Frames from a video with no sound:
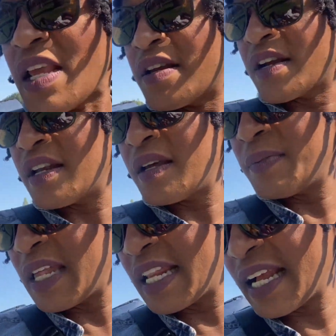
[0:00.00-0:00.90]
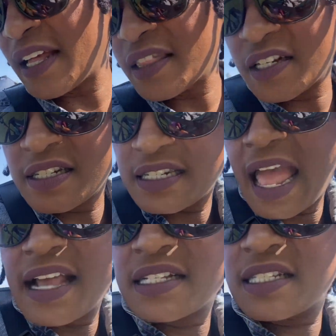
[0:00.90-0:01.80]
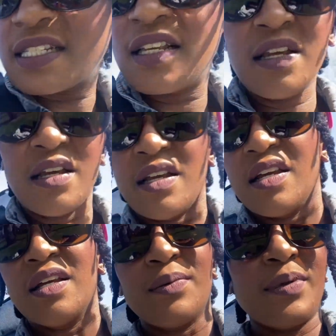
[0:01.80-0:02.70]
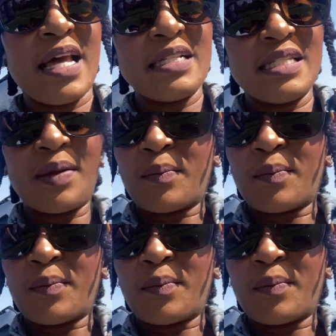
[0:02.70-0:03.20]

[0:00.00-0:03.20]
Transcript: They're gonna play. They got their snacks. We got some